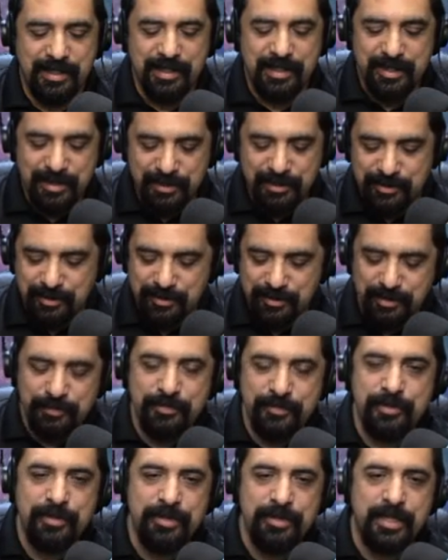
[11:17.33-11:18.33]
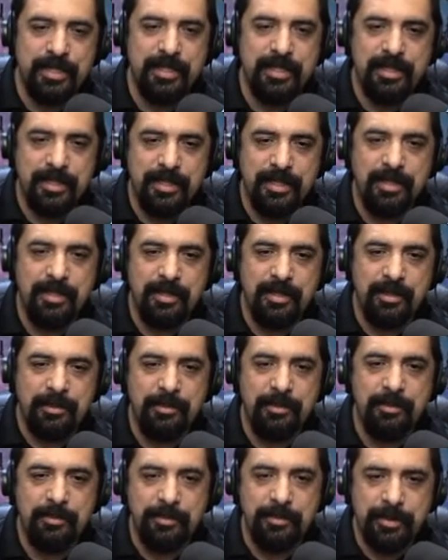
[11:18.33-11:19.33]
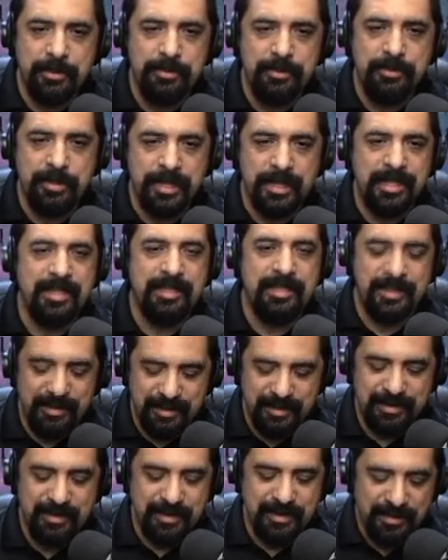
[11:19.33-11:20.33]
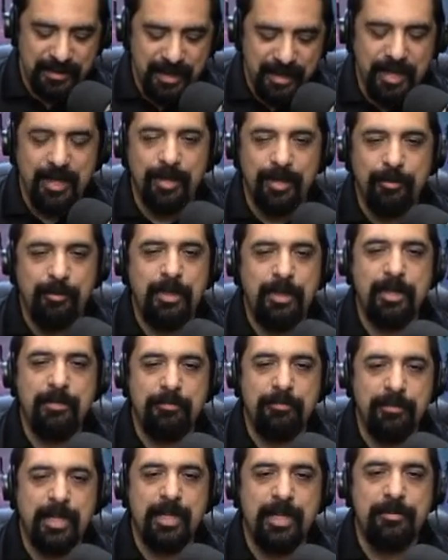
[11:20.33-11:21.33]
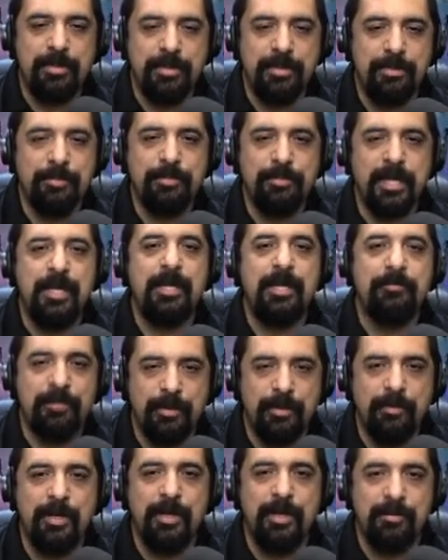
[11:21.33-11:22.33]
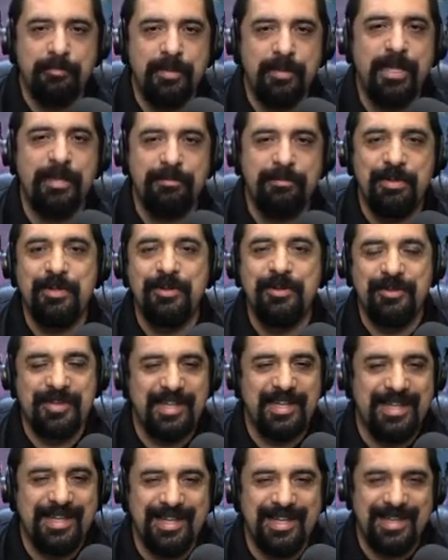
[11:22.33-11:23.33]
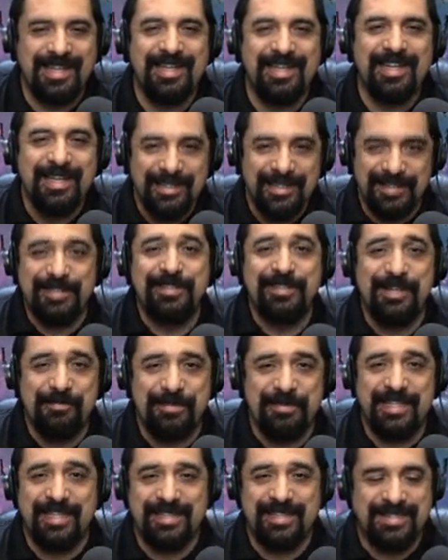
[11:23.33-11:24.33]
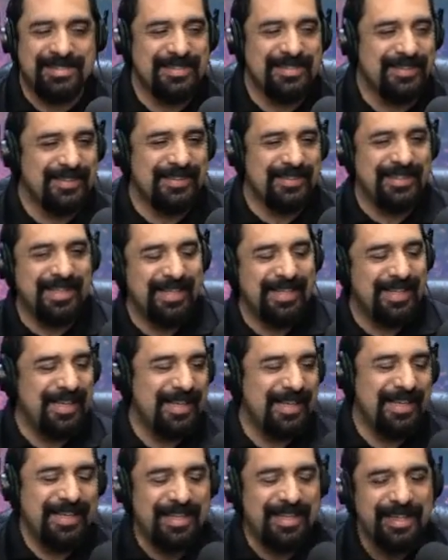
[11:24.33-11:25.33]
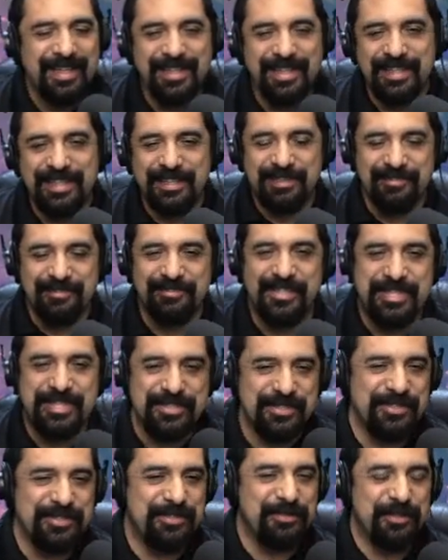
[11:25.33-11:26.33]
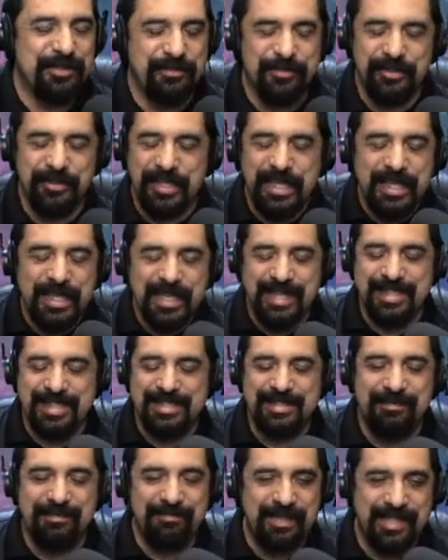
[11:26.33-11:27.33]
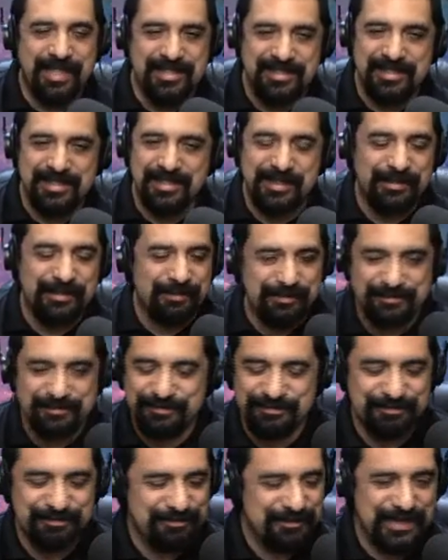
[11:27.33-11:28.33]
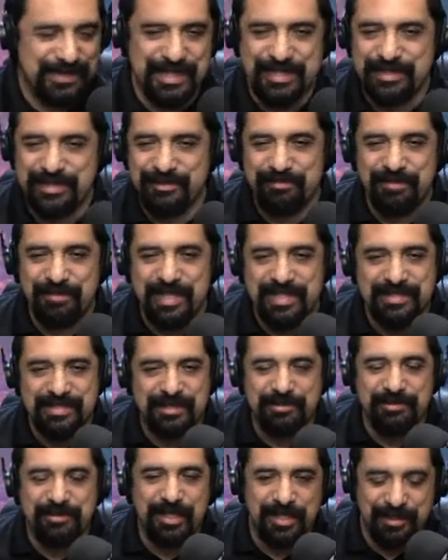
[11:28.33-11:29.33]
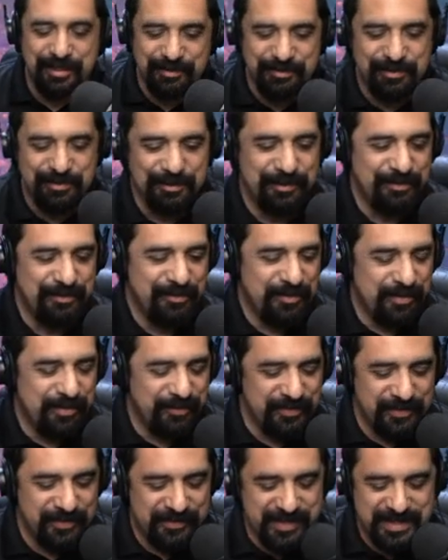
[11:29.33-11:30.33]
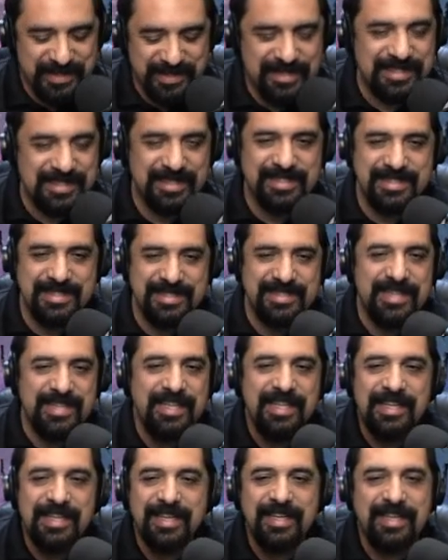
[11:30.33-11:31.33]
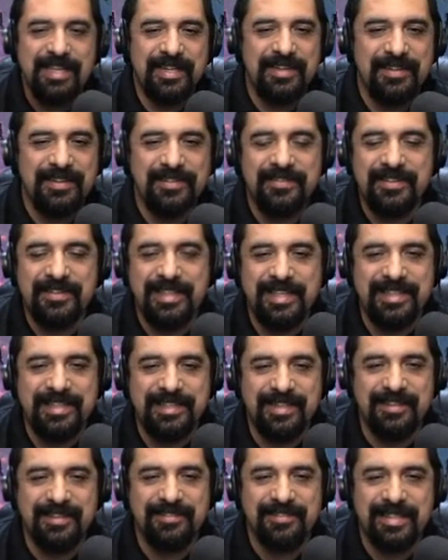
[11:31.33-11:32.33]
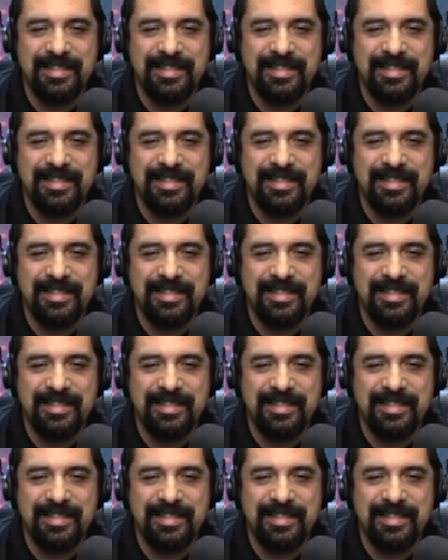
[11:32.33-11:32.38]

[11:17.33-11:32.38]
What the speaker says: Tutti frutti, oh Rudy. A womp bom a loo bom a womp bam. Look up that song. Little Richard, Tutti Frutti. It's the basic of just your basic rock and roll from the 50s and 60s. All right.